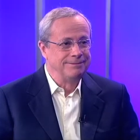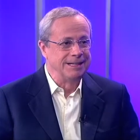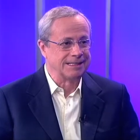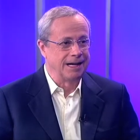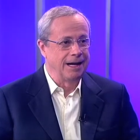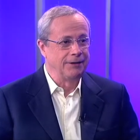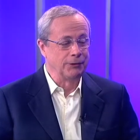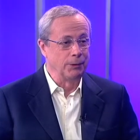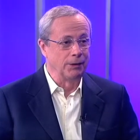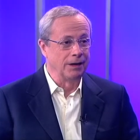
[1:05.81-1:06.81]
Decide
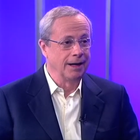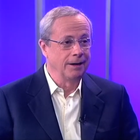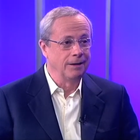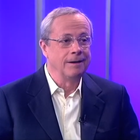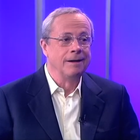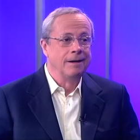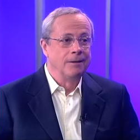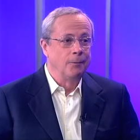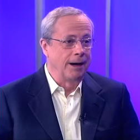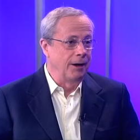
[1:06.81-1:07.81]
sooner than later
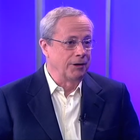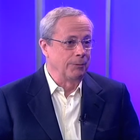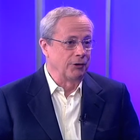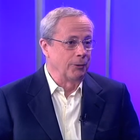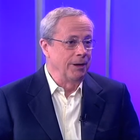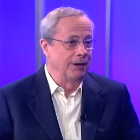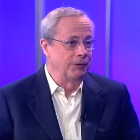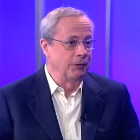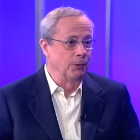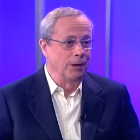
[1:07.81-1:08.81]
what outcomes you're
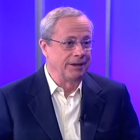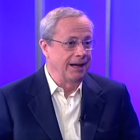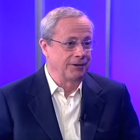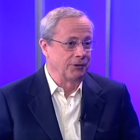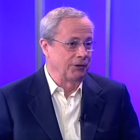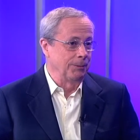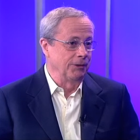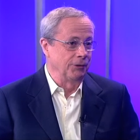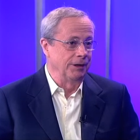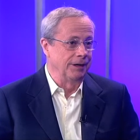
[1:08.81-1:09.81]
committed to, what the action step
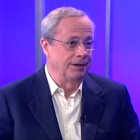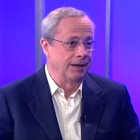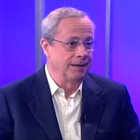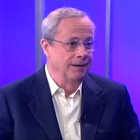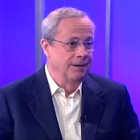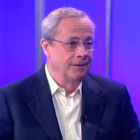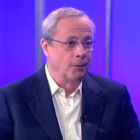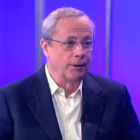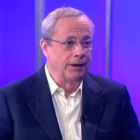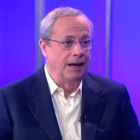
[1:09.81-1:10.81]
is you need to take
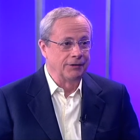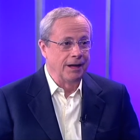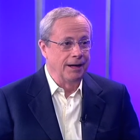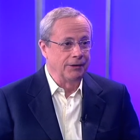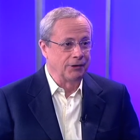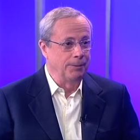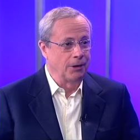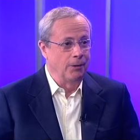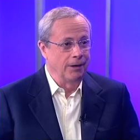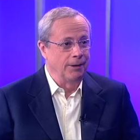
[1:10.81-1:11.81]
organize that in some
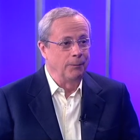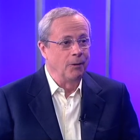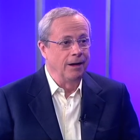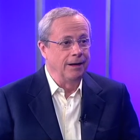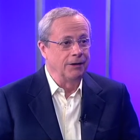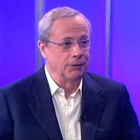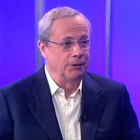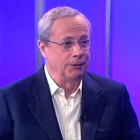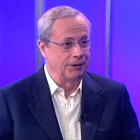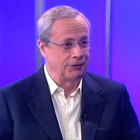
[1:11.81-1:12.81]
coherent way so
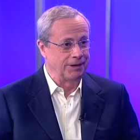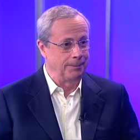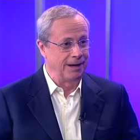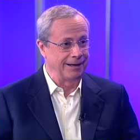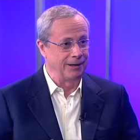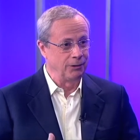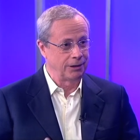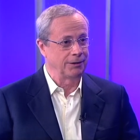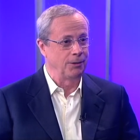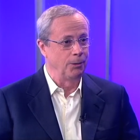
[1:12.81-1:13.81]
that you can step back and
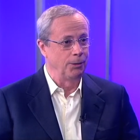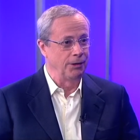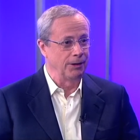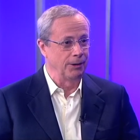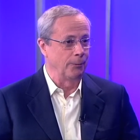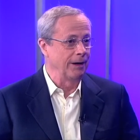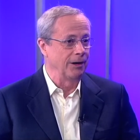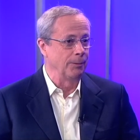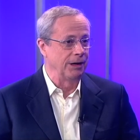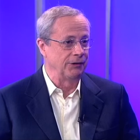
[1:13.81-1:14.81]
look at the whole thing on a
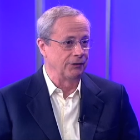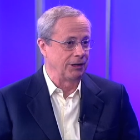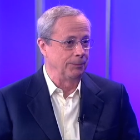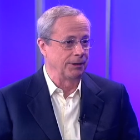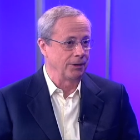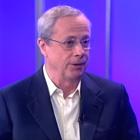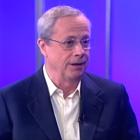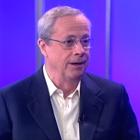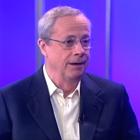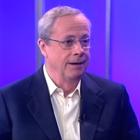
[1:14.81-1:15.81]
regular basis, keep it
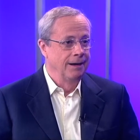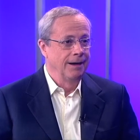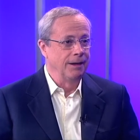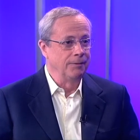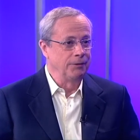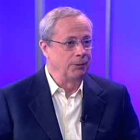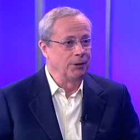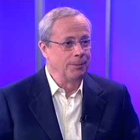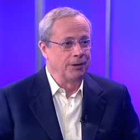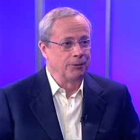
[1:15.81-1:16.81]
current, and then feel
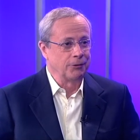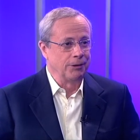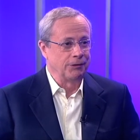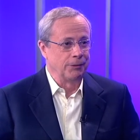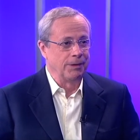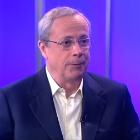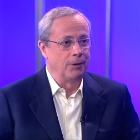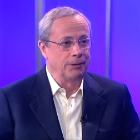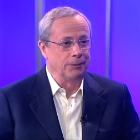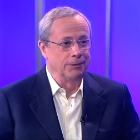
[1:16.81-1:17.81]
good about your choices about
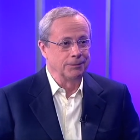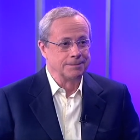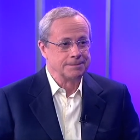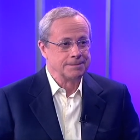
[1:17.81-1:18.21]
what you do.